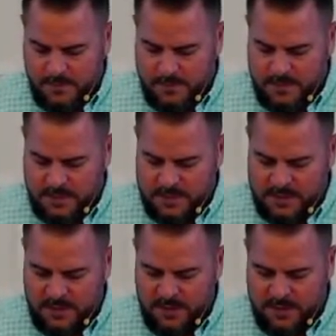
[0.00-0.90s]
It says
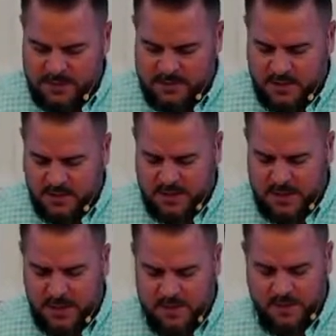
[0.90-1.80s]
here he suffered
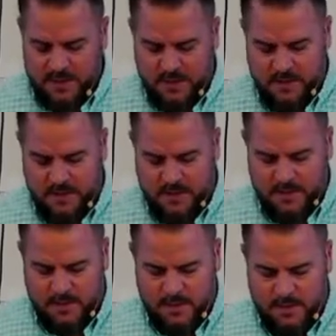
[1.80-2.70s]
death
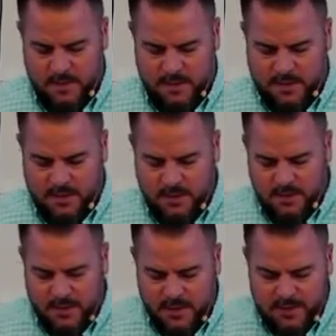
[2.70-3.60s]
so that the
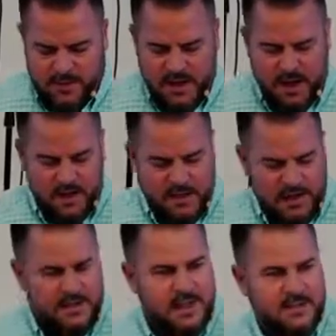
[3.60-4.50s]
grace of God, he
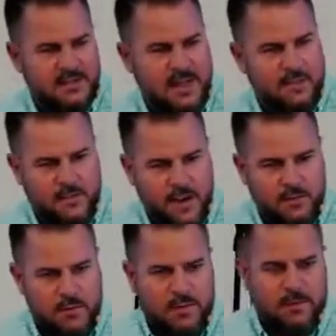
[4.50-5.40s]
might taste death for everyone.